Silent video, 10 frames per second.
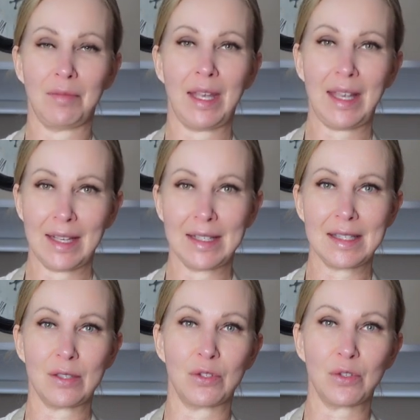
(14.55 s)

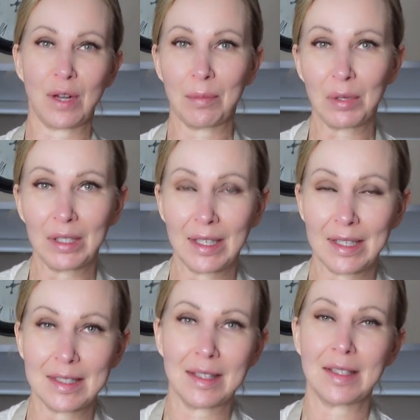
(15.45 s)
eggs or scrambled
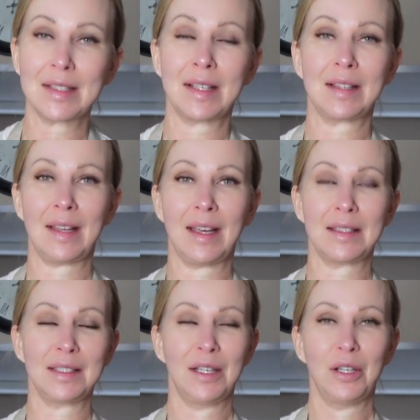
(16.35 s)
eggs and things like
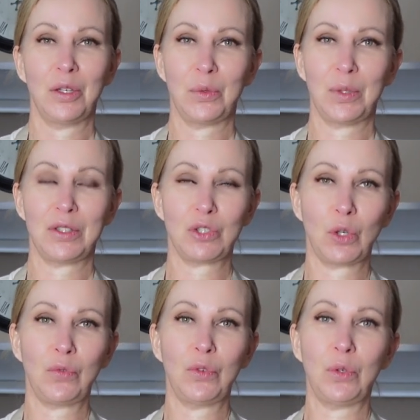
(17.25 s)
that with
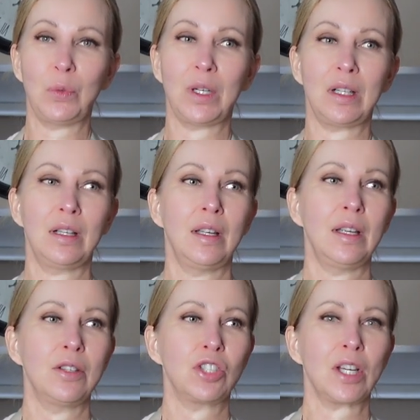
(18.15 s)
tofu. Well,
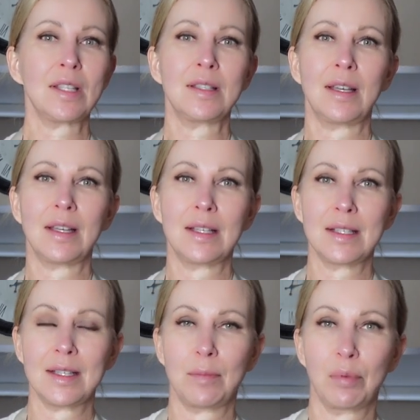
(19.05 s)
Just Egg
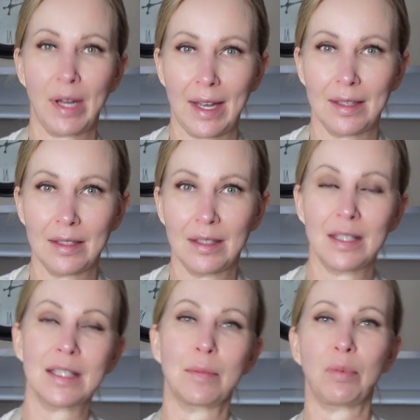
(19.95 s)
is a brand.
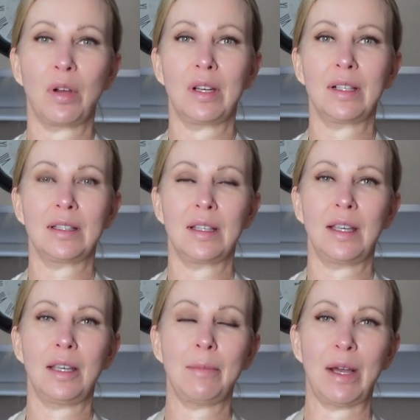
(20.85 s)
It's a product that
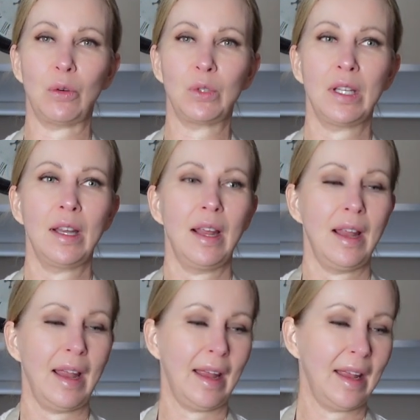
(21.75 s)
came out.
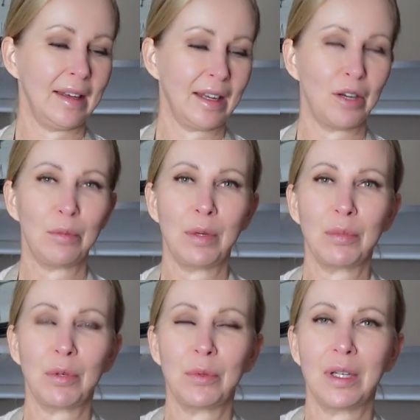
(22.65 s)
And I
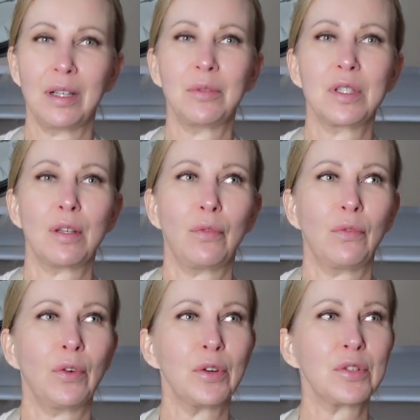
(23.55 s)
remember when I was
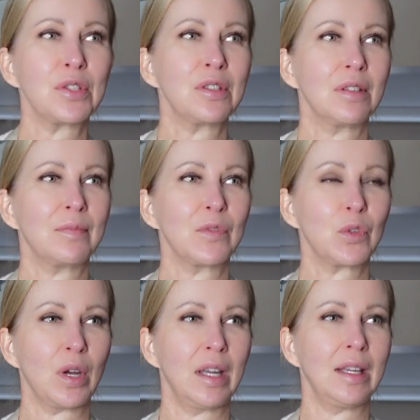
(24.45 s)
first
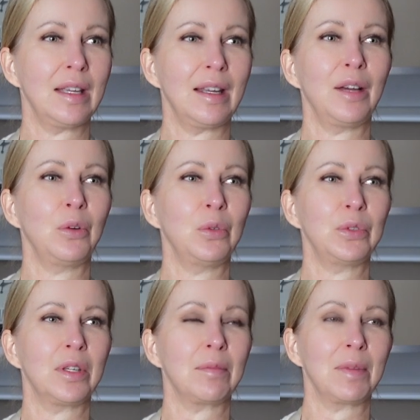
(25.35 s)
trying it
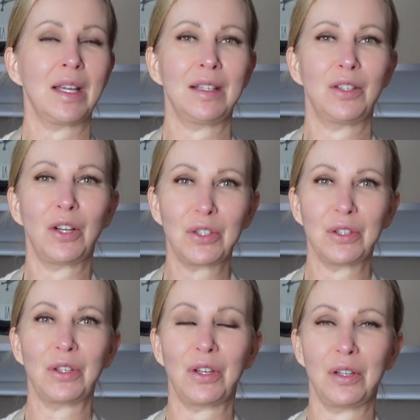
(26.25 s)
out, my
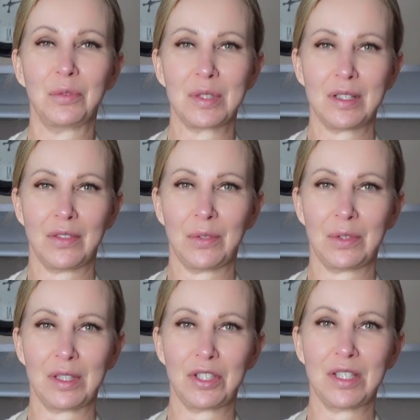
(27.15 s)
daughter-in-law was living
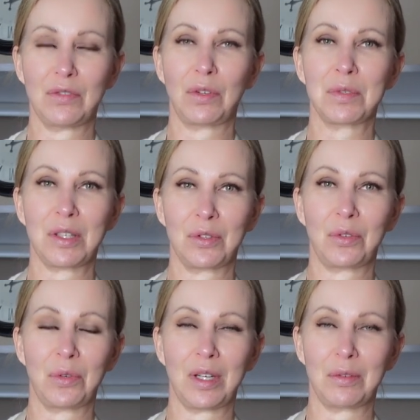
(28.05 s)
with us. She's from South
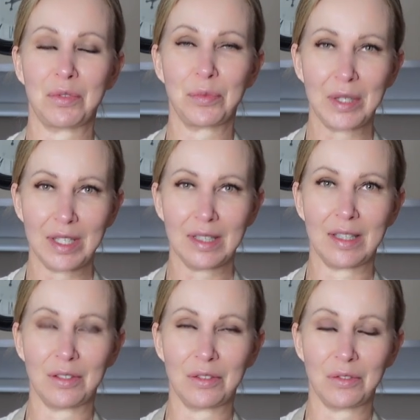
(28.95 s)
Korea. I was reading the
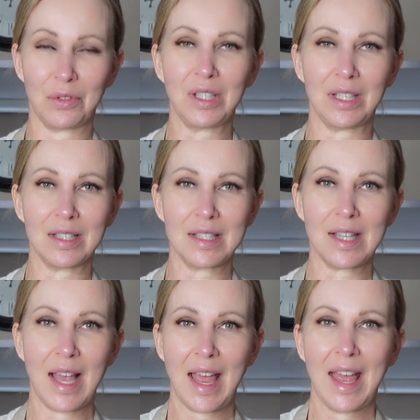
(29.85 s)
ingredients
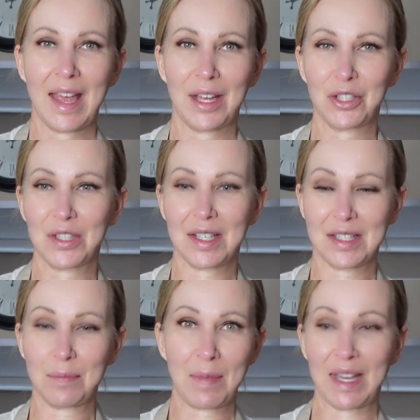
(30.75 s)
and she said
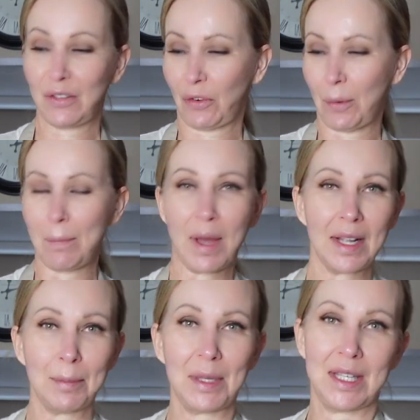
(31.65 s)
it's made from
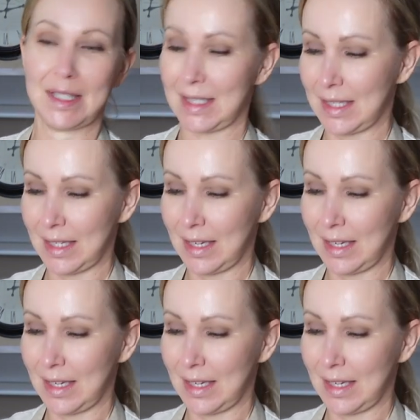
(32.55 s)
mung beans.